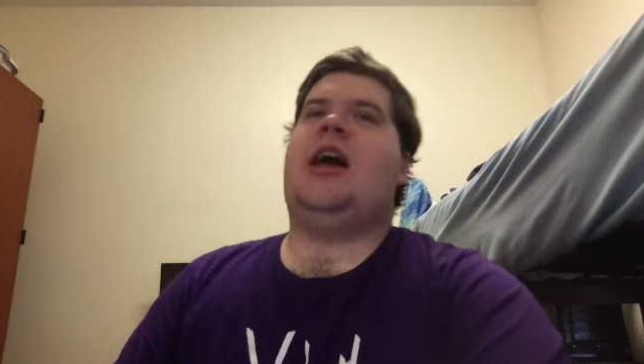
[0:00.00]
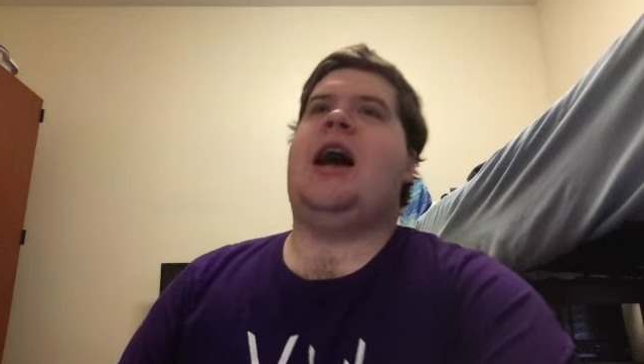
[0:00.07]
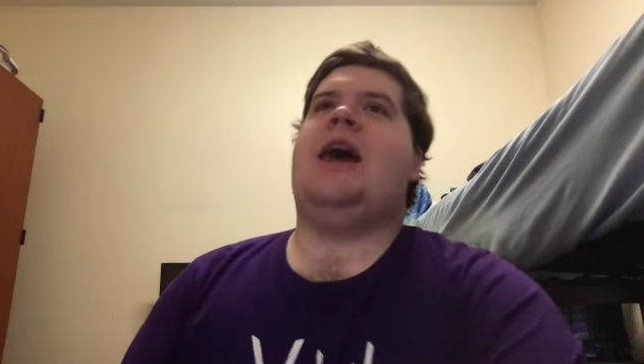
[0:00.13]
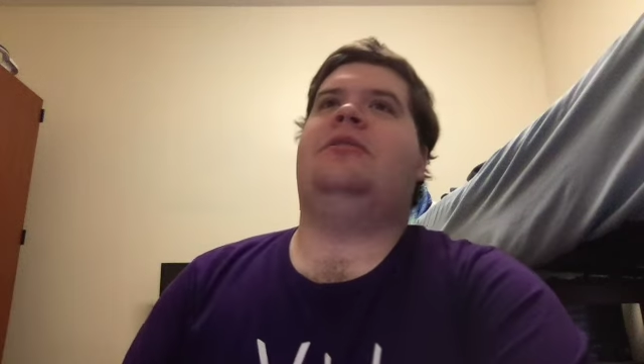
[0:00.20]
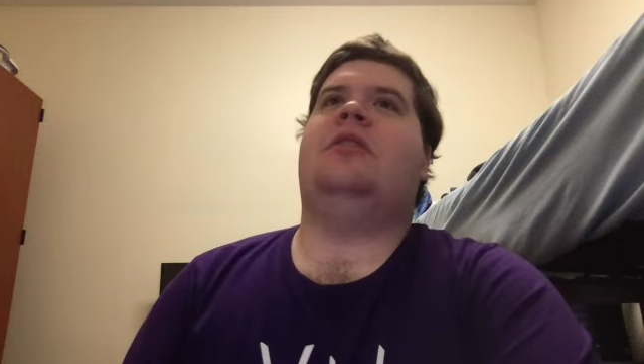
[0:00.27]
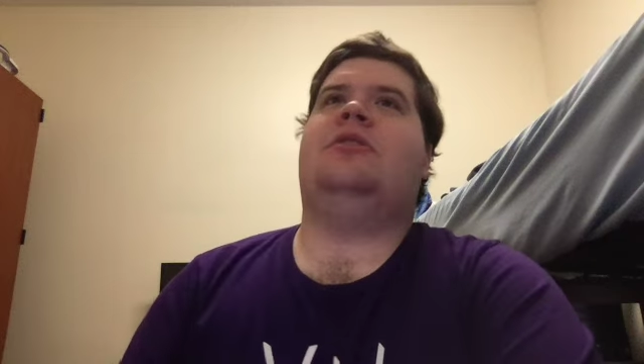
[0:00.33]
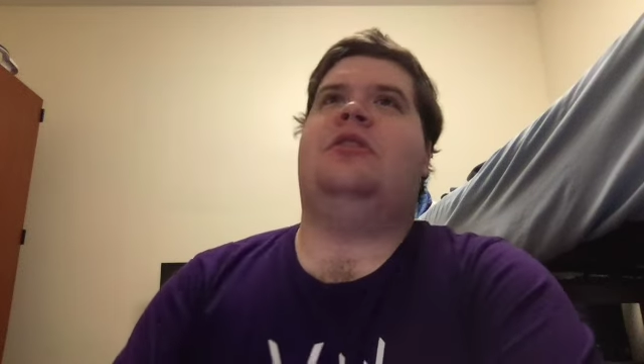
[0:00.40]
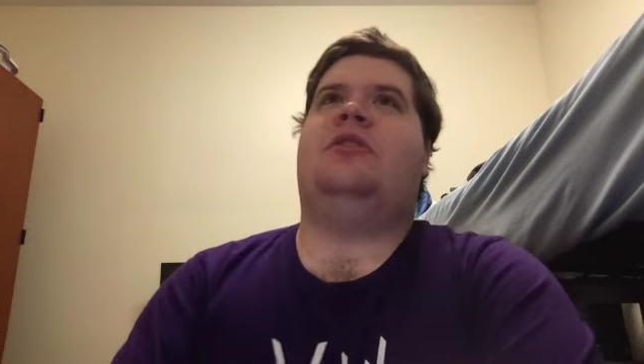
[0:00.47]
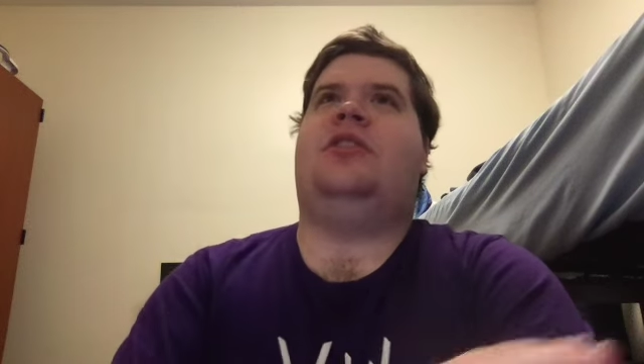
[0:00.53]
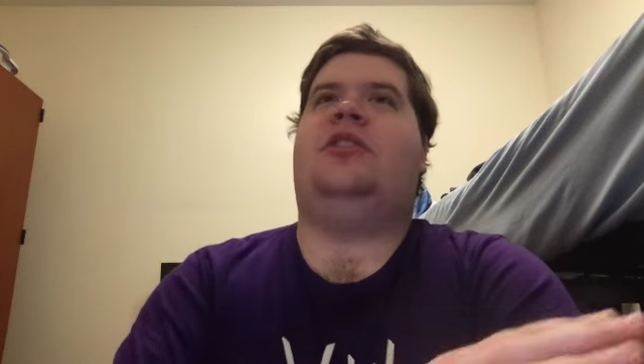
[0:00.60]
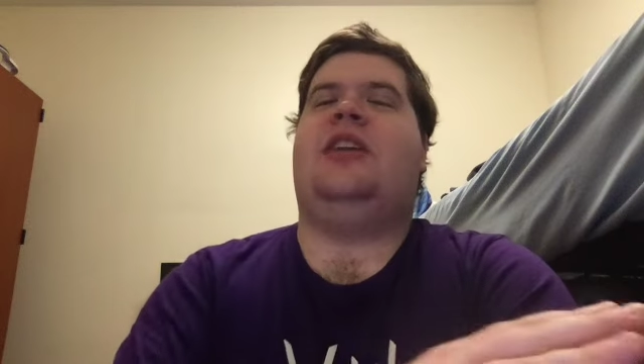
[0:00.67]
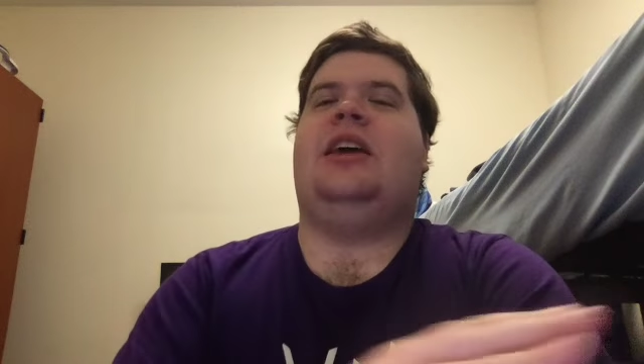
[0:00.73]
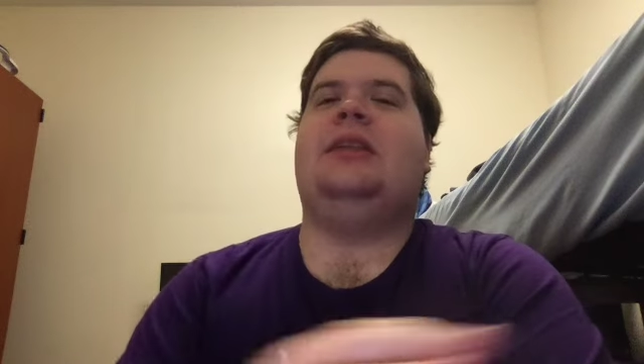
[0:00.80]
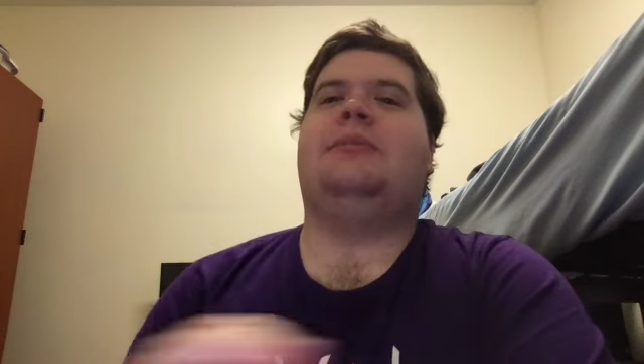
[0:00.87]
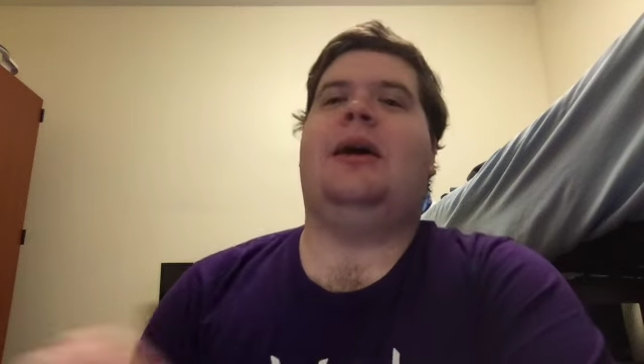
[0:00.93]
have the
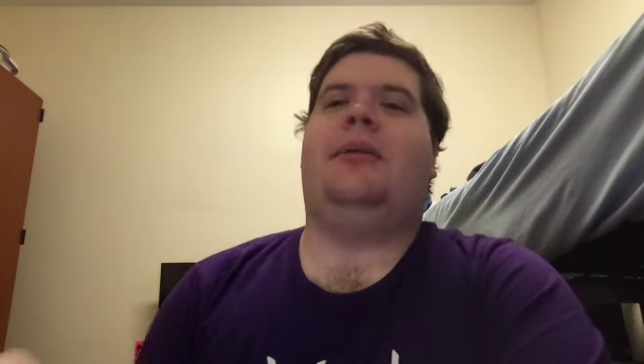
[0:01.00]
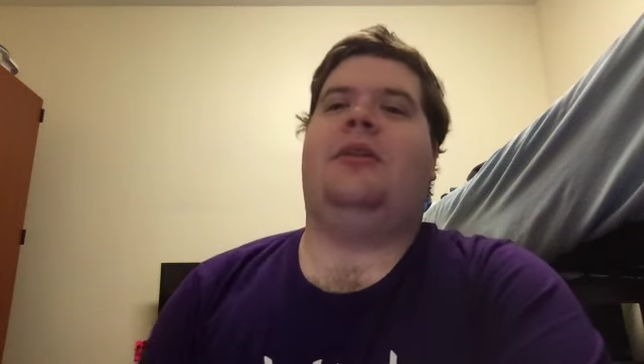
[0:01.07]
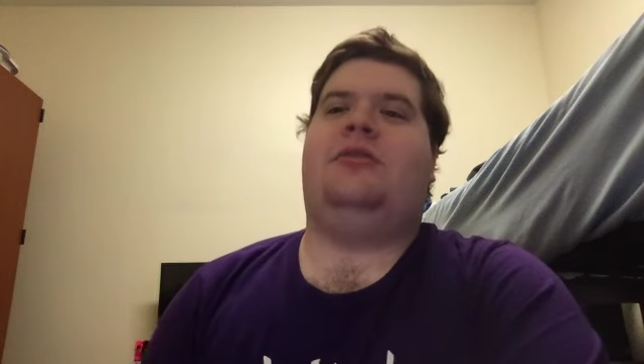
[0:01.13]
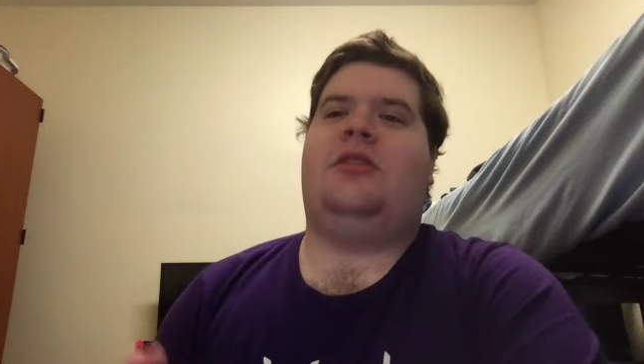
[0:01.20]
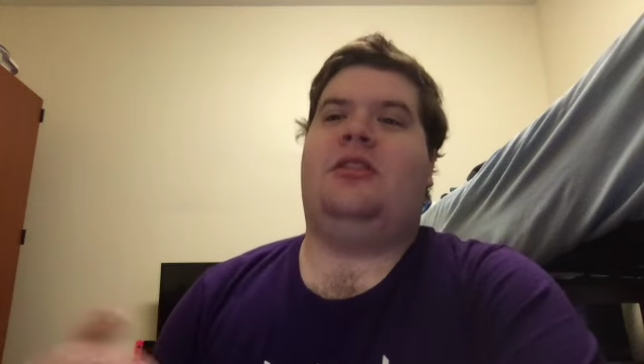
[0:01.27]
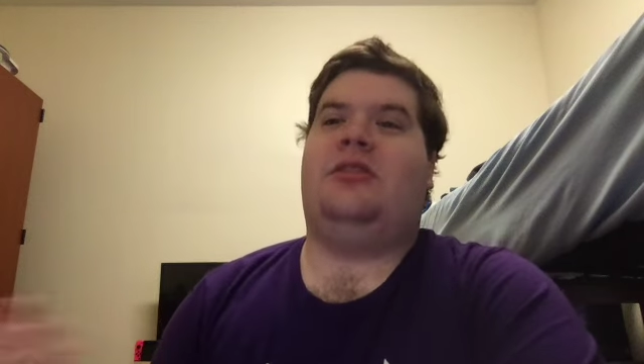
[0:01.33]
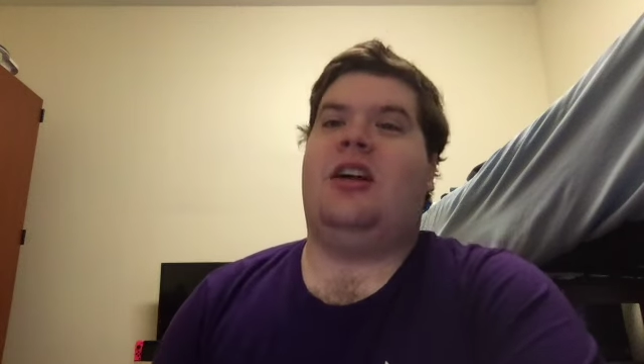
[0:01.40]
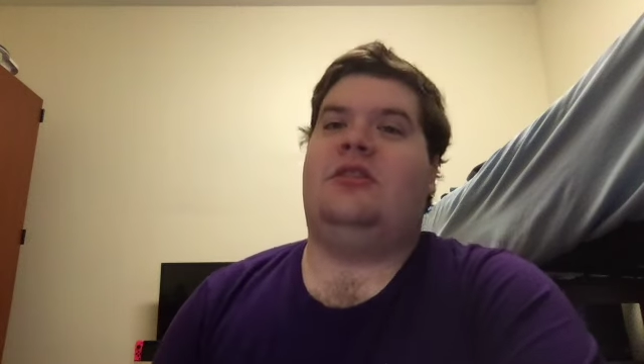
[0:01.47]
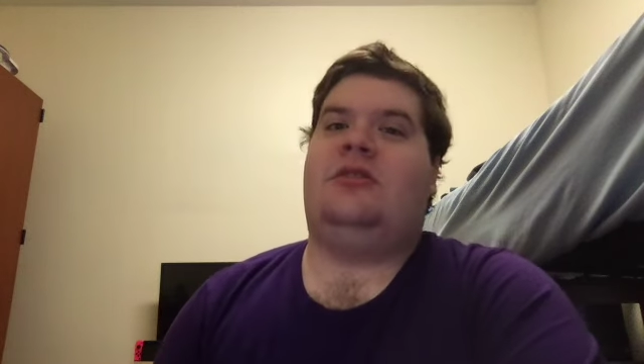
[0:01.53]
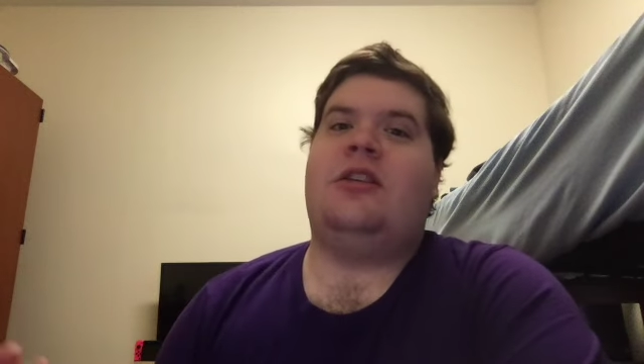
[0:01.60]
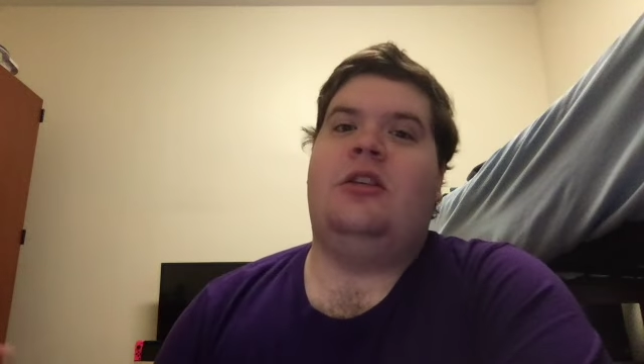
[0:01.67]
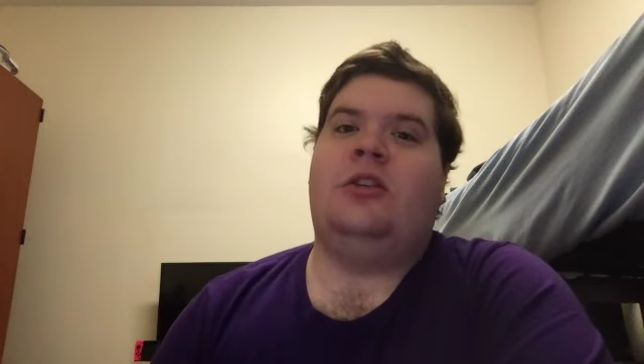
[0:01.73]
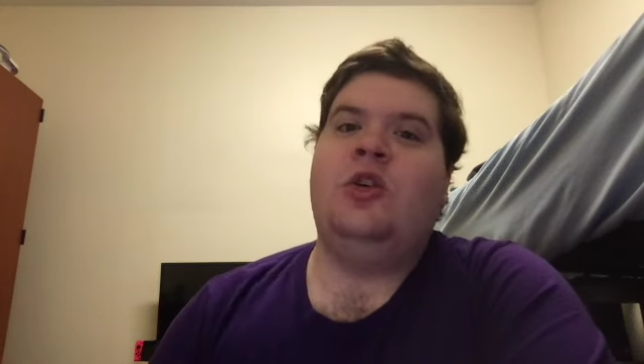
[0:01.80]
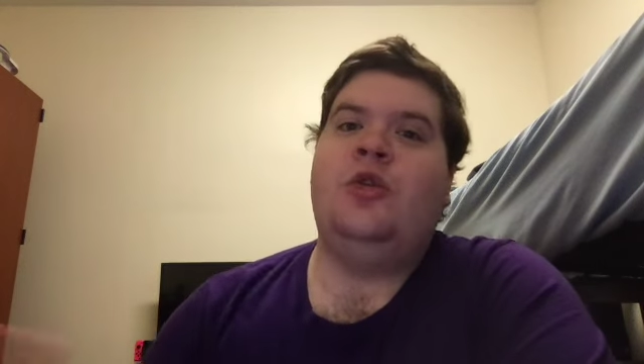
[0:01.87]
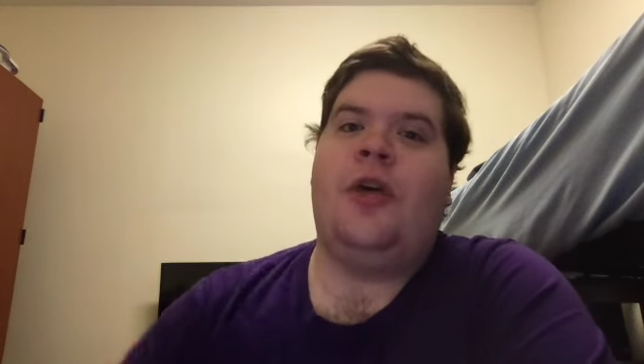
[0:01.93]
thing at the bottom that
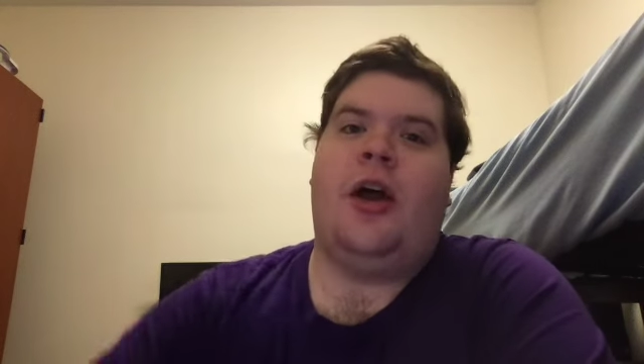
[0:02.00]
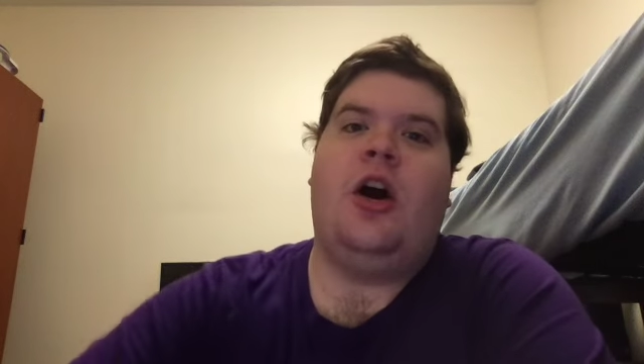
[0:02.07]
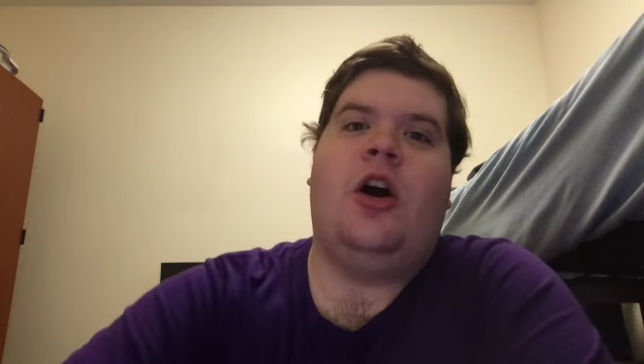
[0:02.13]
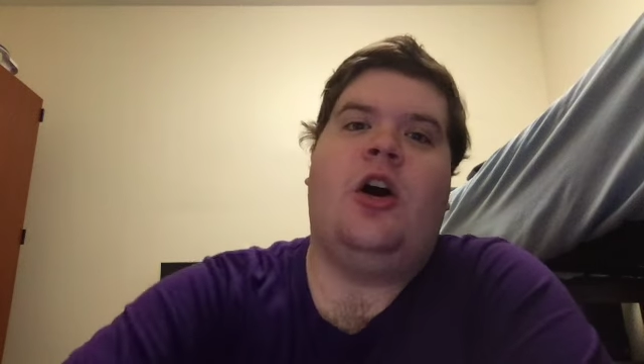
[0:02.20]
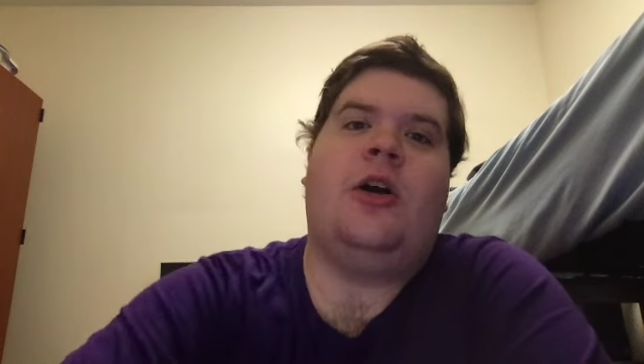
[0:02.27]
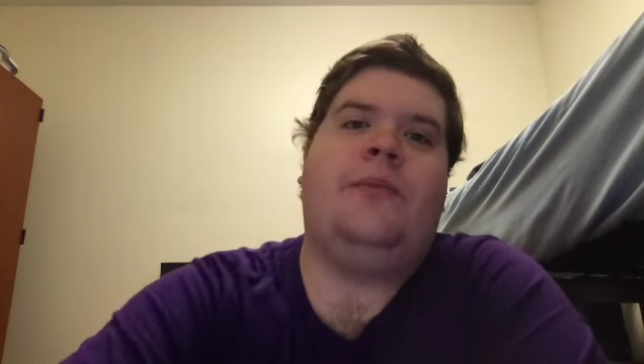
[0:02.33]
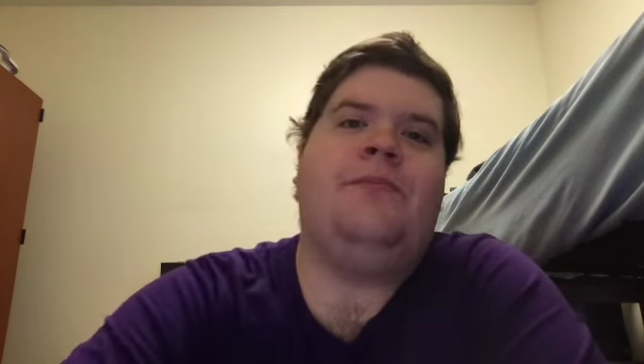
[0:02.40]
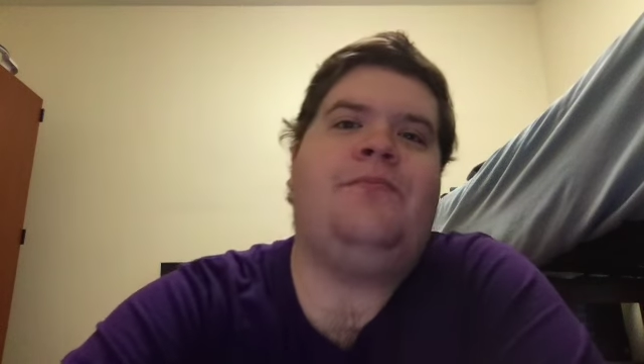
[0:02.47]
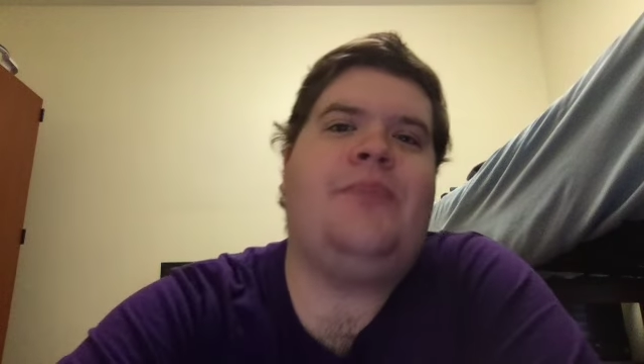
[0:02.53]
says who they are.